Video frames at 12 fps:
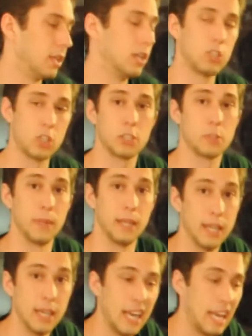Trust me,
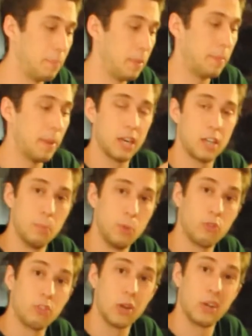it'd be better to
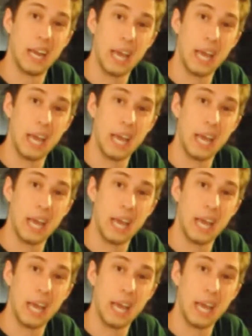move around an